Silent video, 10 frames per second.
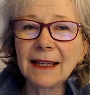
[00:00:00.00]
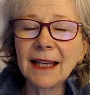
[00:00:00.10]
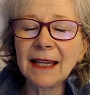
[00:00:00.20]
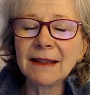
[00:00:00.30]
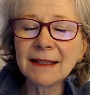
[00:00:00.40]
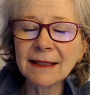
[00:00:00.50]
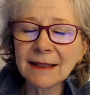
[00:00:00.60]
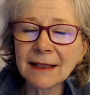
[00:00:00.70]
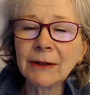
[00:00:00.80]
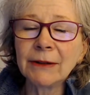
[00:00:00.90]
And this is
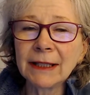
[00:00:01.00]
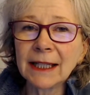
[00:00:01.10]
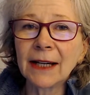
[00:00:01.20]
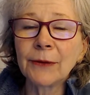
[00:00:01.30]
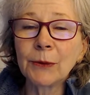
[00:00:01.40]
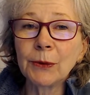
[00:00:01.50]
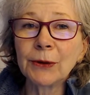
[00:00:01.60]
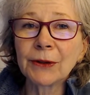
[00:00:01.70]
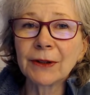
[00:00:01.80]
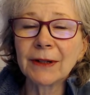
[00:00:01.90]
slowing down the
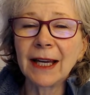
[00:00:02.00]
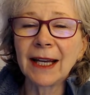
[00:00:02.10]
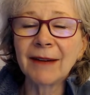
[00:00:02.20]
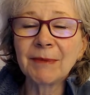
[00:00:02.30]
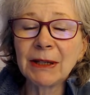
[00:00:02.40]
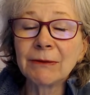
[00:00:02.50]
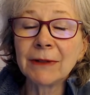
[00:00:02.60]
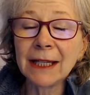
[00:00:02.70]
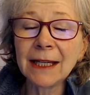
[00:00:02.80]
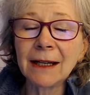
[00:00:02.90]
work. And I've been
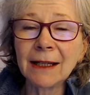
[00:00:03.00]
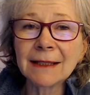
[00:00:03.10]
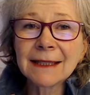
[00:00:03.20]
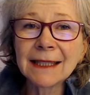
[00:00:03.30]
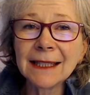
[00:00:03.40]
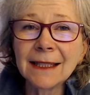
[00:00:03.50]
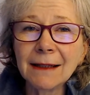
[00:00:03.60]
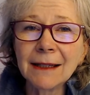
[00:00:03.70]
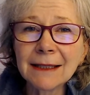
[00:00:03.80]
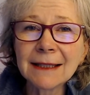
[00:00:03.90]
really asking,
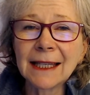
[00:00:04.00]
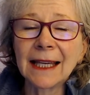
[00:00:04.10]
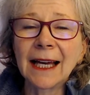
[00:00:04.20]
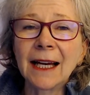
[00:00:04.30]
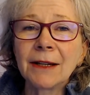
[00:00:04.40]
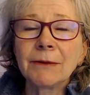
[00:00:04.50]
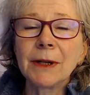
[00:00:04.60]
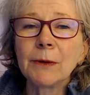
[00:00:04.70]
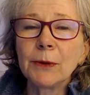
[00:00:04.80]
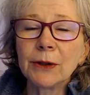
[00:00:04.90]
how do
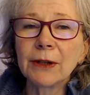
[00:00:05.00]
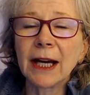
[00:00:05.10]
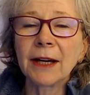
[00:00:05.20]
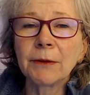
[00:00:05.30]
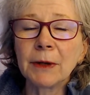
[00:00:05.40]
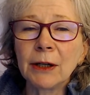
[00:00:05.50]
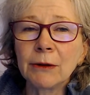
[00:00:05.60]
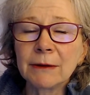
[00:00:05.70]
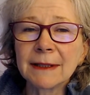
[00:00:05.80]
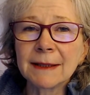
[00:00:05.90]
I work? How do I
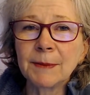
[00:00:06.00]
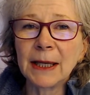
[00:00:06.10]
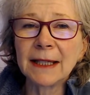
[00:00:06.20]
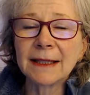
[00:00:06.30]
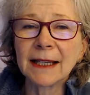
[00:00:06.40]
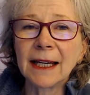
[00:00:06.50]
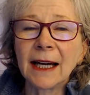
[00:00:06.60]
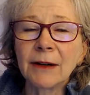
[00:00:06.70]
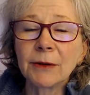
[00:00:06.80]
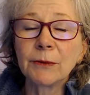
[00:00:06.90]
hold the space? And
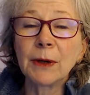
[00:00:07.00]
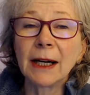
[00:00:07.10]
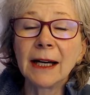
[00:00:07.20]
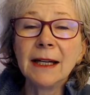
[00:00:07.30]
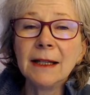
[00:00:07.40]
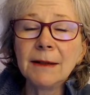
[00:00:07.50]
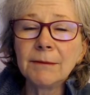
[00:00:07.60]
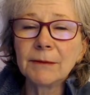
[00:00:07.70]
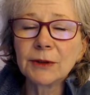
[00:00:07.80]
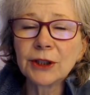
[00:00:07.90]
how do I
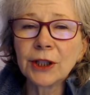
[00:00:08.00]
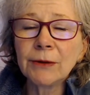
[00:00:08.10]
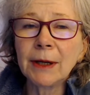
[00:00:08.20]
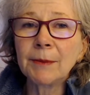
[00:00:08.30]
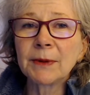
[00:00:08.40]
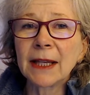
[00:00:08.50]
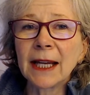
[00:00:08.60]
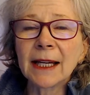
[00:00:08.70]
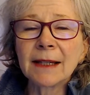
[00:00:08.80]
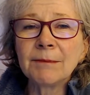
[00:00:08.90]
show up that
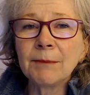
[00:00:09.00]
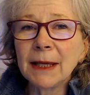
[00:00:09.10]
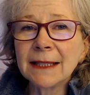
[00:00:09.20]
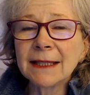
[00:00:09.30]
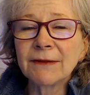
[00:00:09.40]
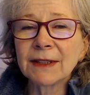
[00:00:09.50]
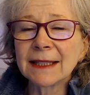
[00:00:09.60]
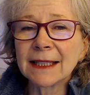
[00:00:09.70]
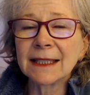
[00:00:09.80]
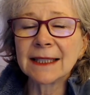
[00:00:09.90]
I can best
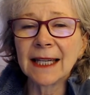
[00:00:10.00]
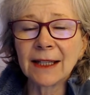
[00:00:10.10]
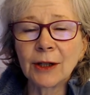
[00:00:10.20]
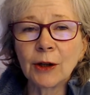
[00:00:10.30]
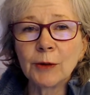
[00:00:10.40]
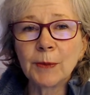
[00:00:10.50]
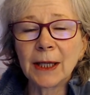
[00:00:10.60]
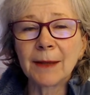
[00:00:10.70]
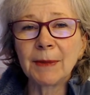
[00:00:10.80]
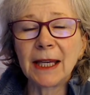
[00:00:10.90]
facilitate and open
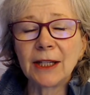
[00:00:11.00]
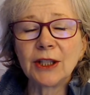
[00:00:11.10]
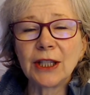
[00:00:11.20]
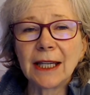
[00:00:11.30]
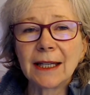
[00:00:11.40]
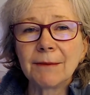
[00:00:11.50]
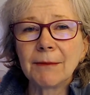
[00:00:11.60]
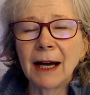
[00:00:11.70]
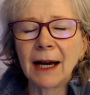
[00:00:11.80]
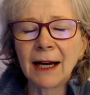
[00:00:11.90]
up energy in
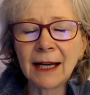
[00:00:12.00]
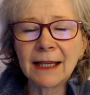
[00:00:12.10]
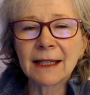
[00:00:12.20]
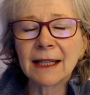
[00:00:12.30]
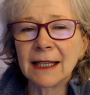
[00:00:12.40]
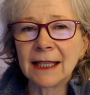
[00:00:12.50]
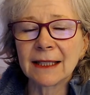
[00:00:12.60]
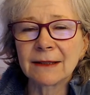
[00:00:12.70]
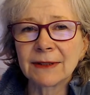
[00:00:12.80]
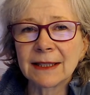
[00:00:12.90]
a higher
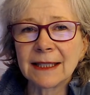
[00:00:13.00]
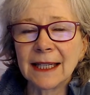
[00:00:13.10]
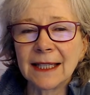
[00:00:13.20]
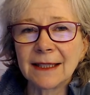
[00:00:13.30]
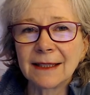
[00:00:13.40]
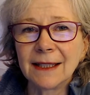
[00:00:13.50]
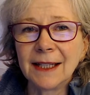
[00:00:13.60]
collective state?